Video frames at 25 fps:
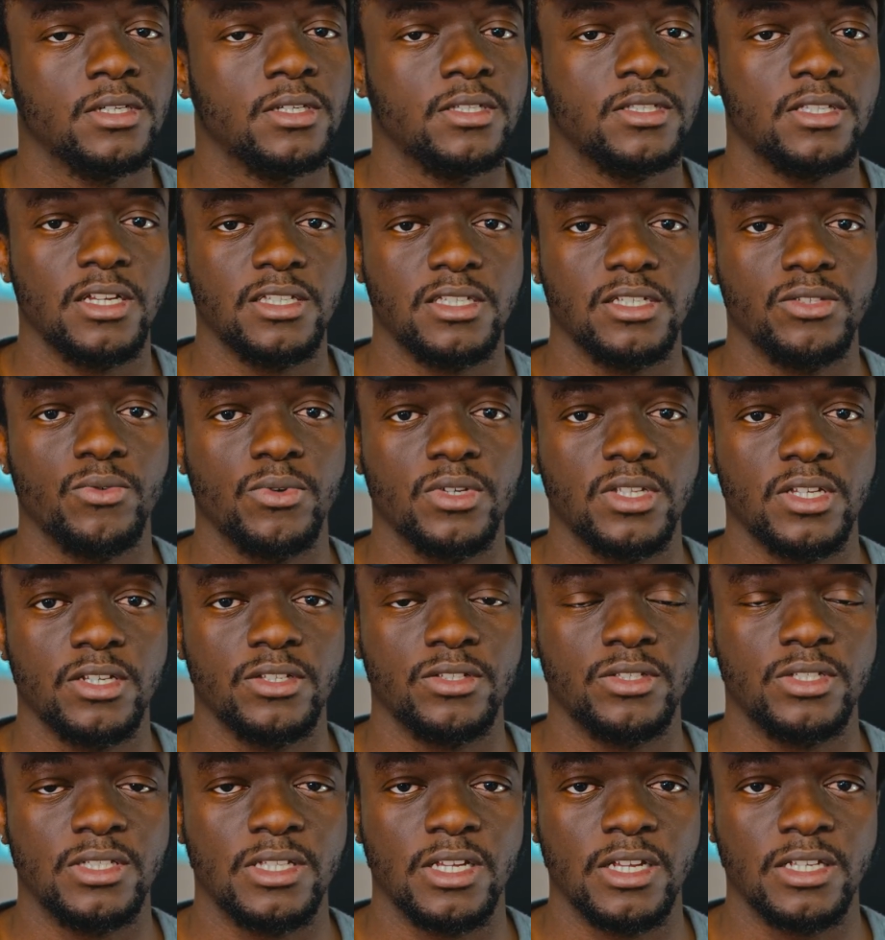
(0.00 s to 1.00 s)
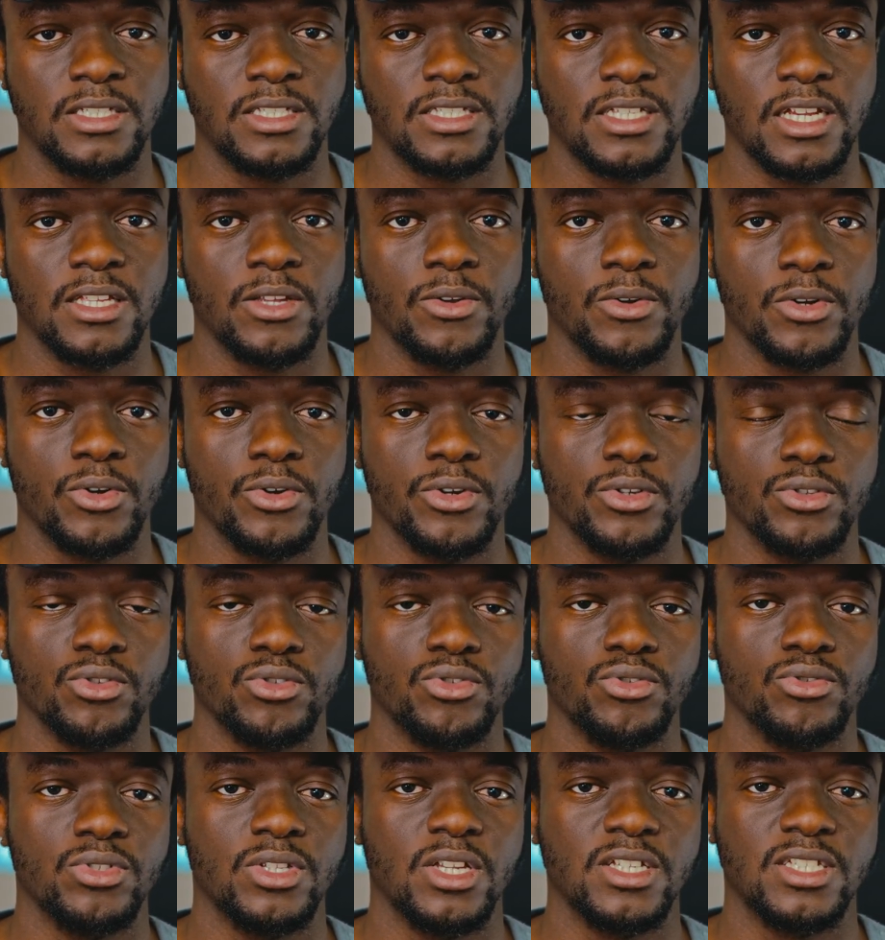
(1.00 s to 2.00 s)
They did what they said they were going to
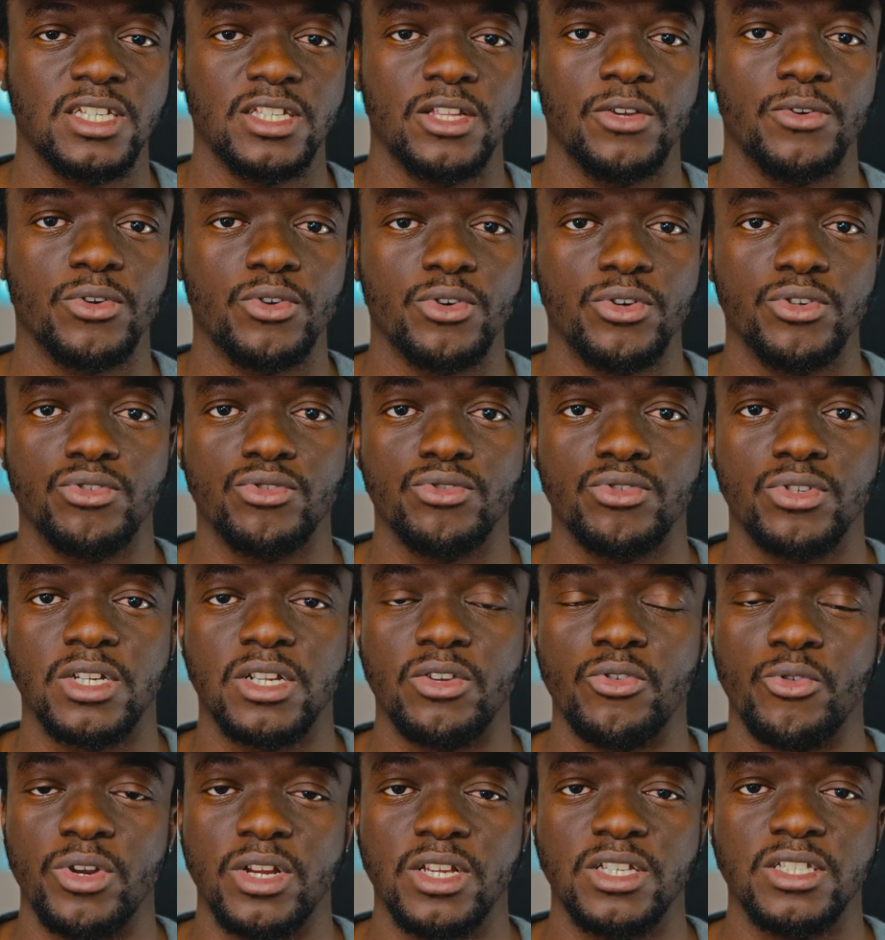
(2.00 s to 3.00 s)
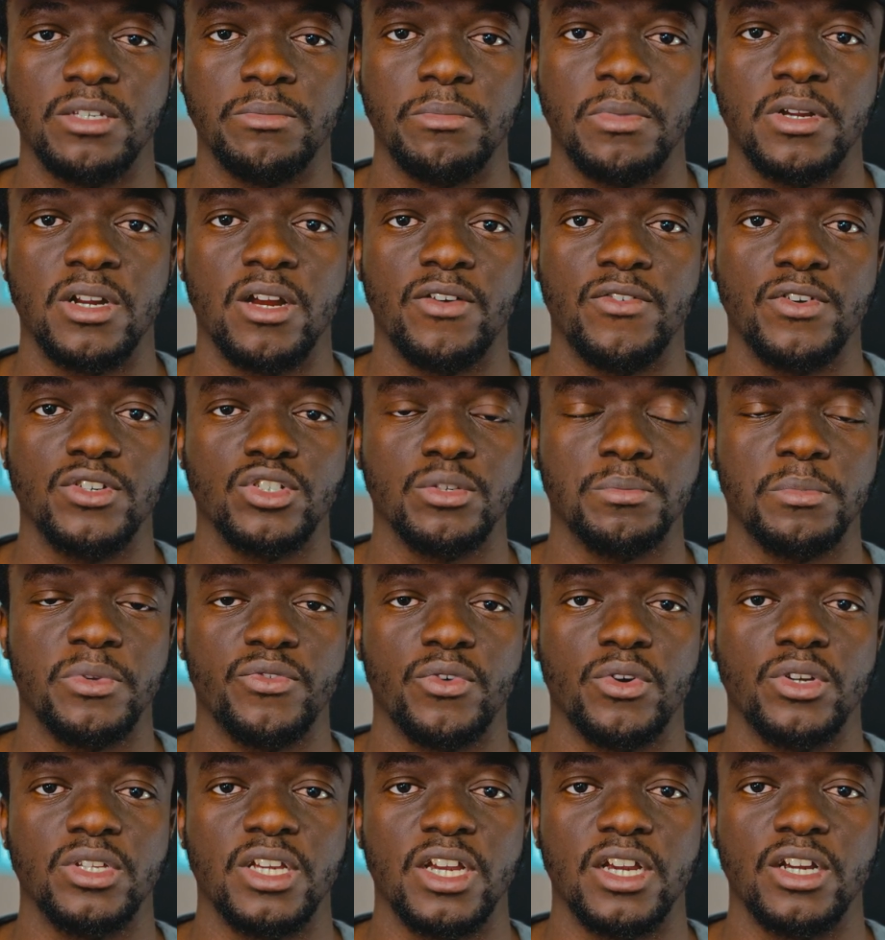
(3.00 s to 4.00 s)
do. They said they were going to release the beta version
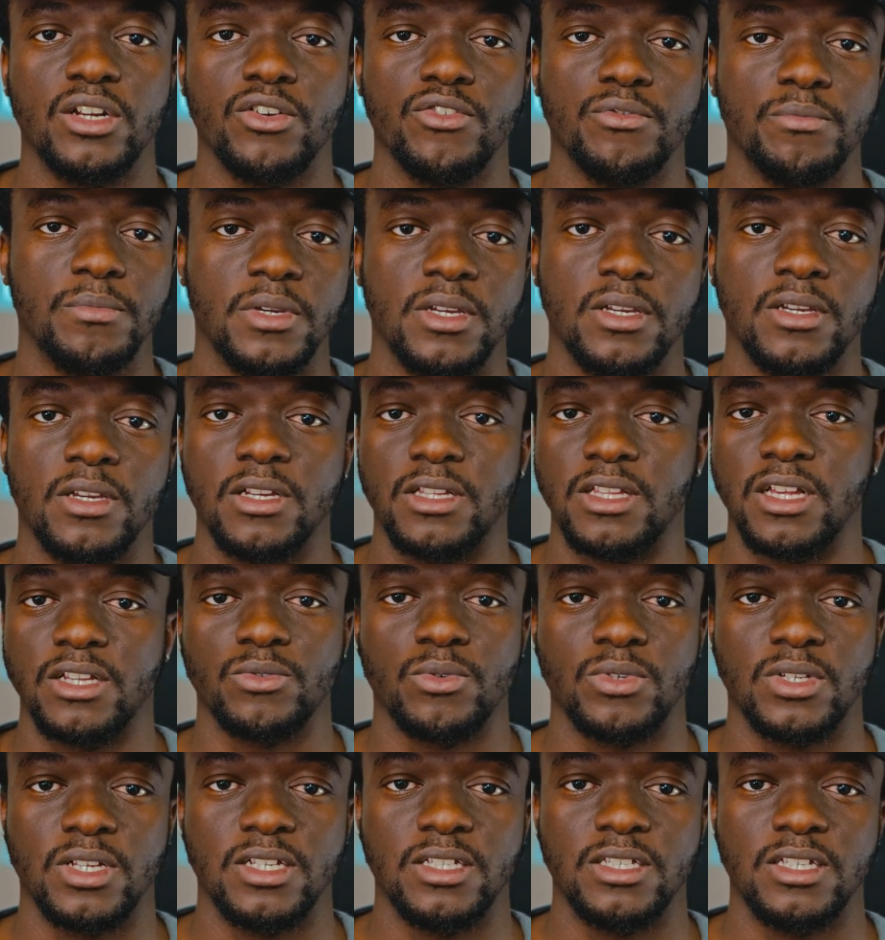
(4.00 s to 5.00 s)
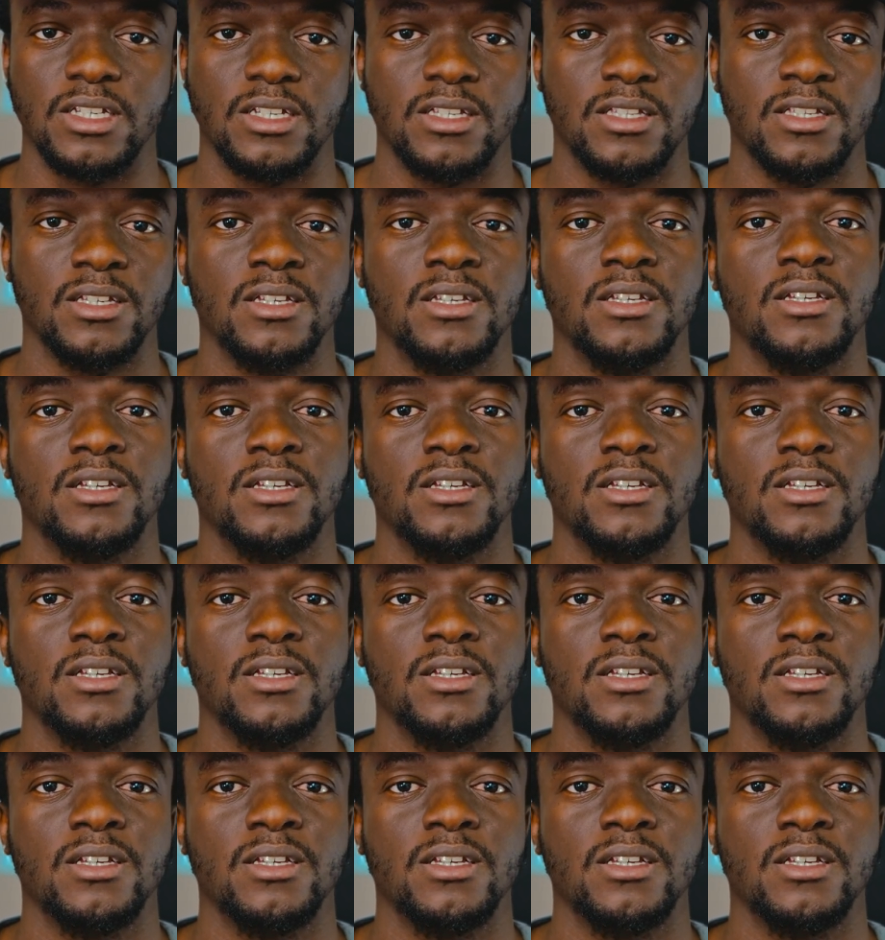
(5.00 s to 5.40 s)
before the end of May, and that's what they did.